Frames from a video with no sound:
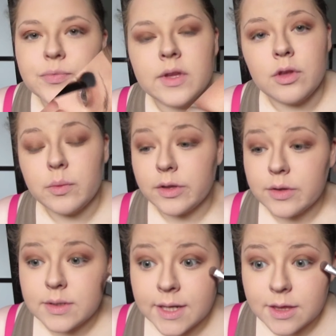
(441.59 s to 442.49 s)
If you want, you
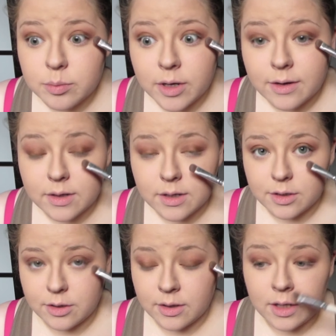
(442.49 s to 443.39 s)
could take the brown
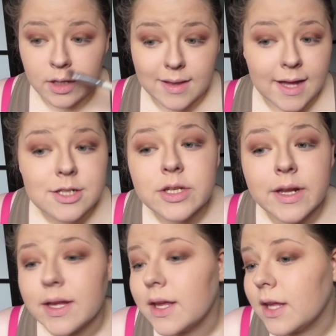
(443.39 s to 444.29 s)
under the lash
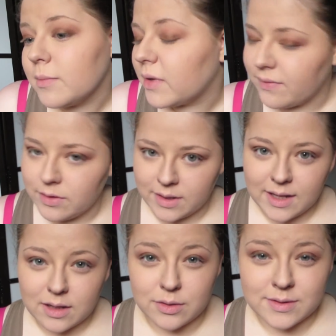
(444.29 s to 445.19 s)
line again, but I feel like
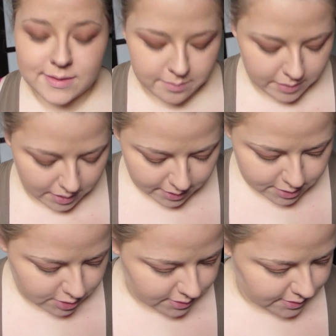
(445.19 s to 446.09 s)
that closes up my
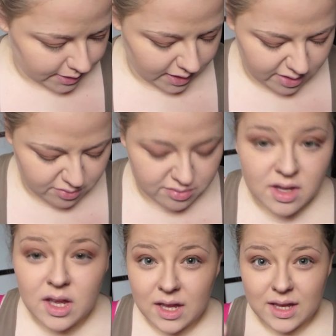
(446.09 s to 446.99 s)
eyes just because I have
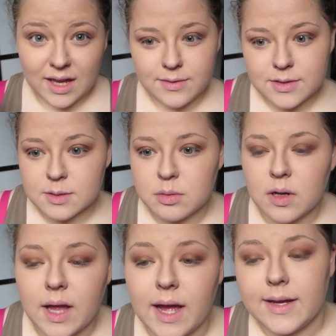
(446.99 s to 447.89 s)
kind of
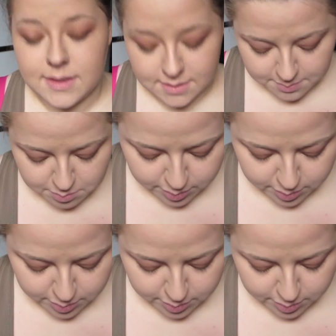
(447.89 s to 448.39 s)
small eyes.